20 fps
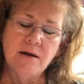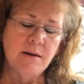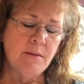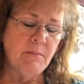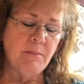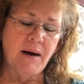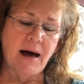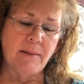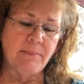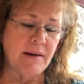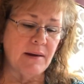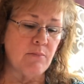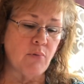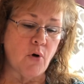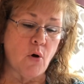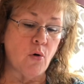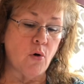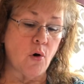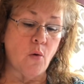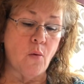Poppy
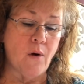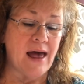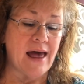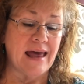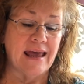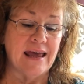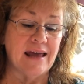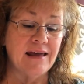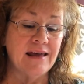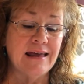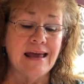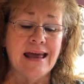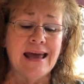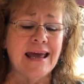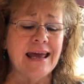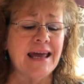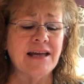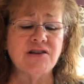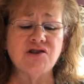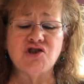broke away.
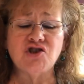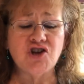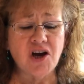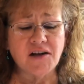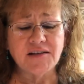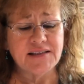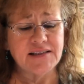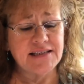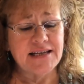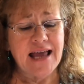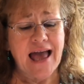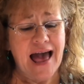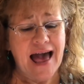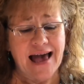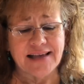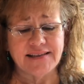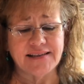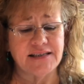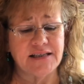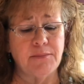It just
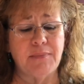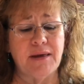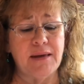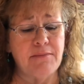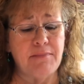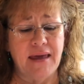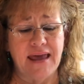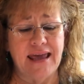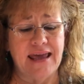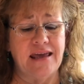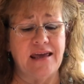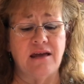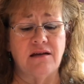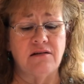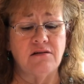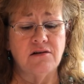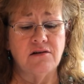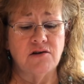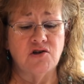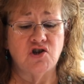has to be me,
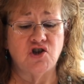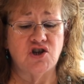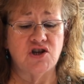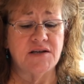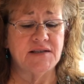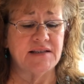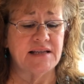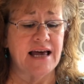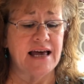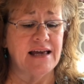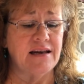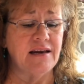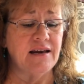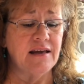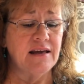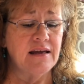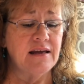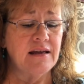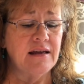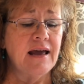she said,
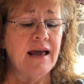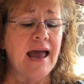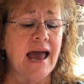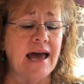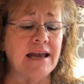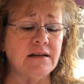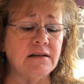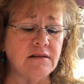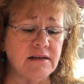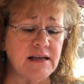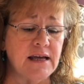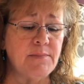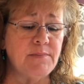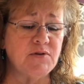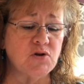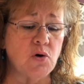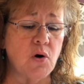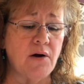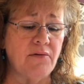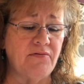and leaped
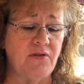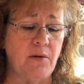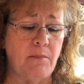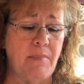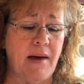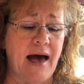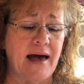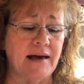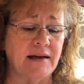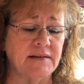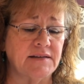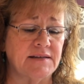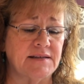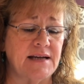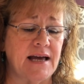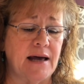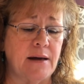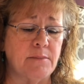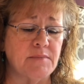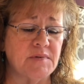off the back
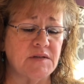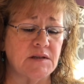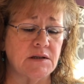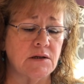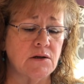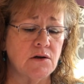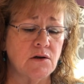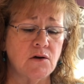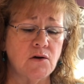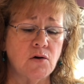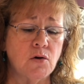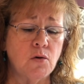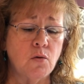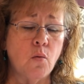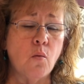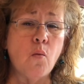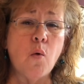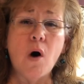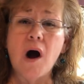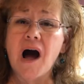steps.
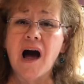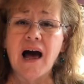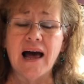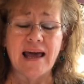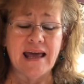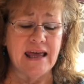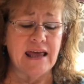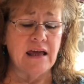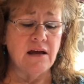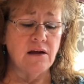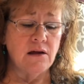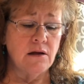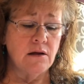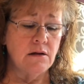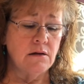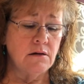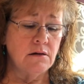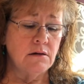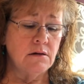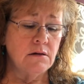Why?
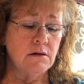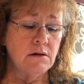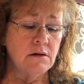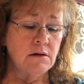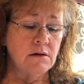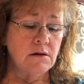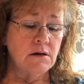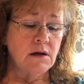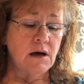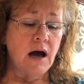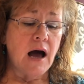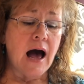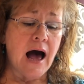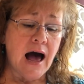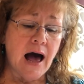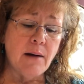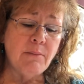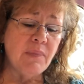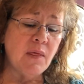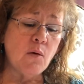
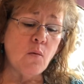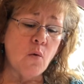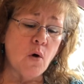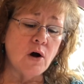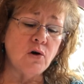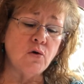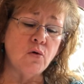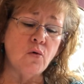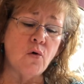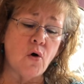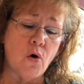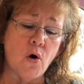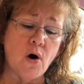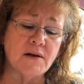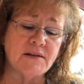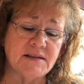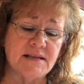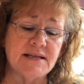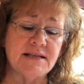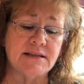I'm the one who
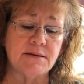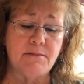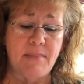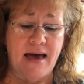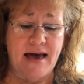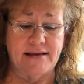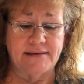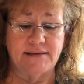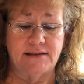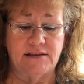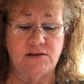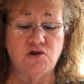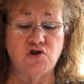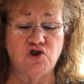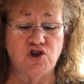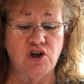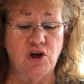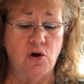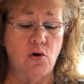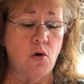caused this mess,
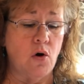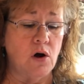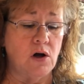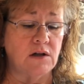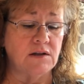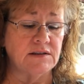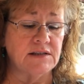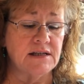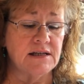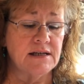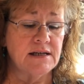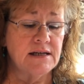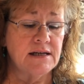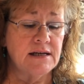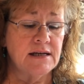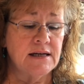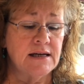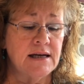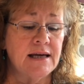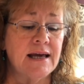she called.
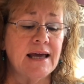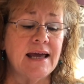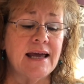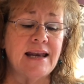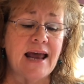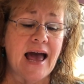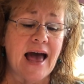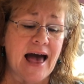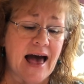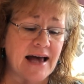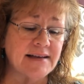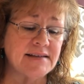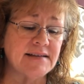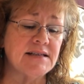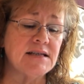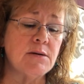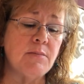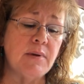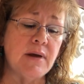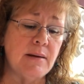It has
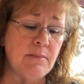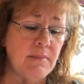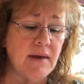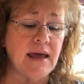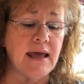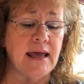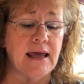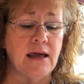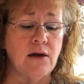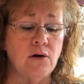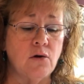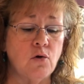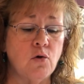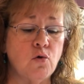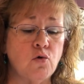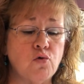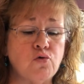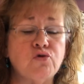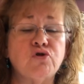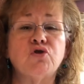to be me
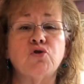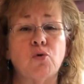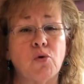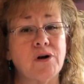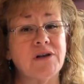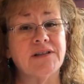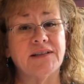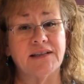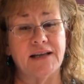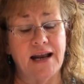who sorts it